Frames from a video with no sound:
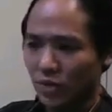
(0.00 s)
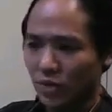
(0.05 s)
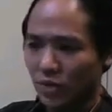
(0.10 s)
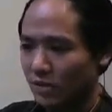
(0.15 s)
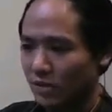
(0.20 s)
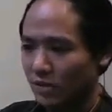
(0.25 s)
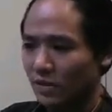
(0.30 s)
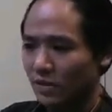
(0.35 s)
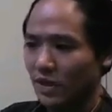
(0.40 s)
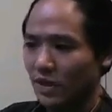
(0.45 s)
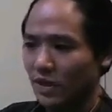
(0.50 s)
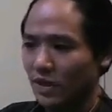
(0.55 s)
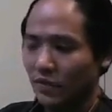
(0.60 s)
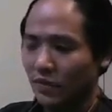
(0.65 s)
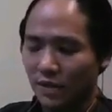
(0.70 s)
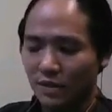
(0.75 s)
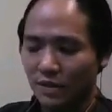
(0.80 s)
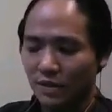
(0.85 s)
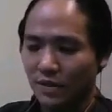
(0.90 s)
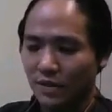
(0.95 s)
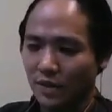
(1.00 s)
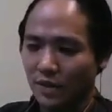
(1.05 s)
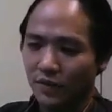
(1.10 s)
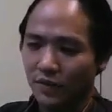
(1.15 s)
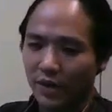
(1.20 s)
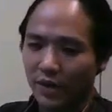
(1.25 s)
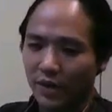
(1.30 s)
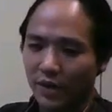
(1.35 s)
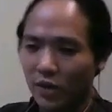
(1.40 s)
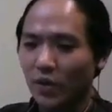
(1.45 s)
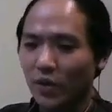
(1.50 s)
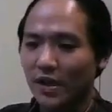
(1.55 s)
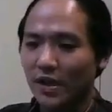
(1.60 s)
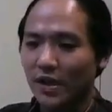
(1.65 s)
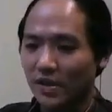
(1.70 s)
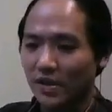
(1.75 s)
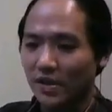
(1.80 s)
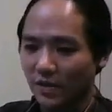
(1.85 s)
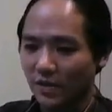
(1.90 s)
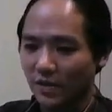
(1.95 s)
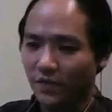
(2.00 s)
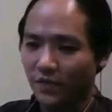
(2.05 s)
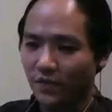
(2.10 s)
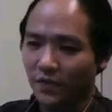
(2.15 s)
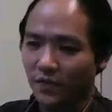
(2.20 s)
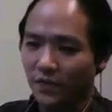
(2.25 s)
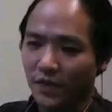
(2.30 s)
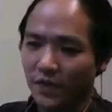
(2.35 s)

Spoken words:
need to give it a very cohesive